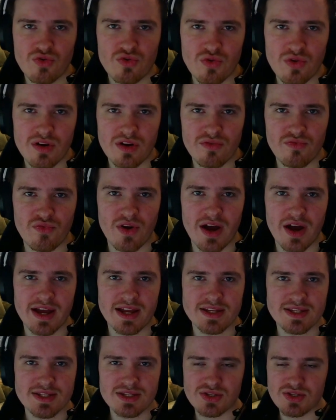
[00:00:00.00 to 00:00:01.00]

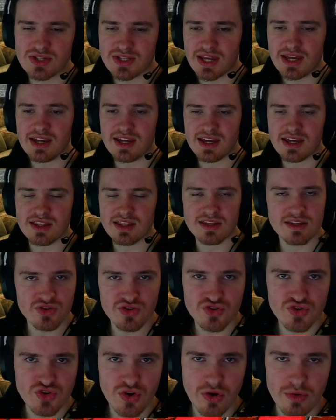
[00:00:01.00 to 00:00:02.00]
qualified to taking these
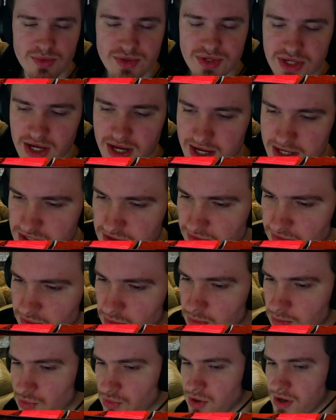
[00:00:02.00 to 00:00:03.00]
jobs at a
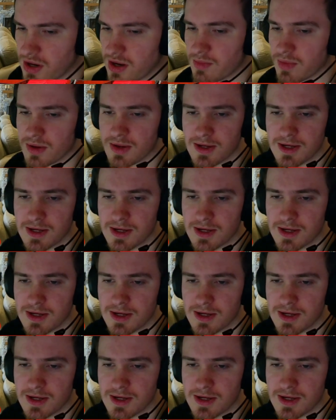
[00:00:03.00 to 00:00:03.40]
football club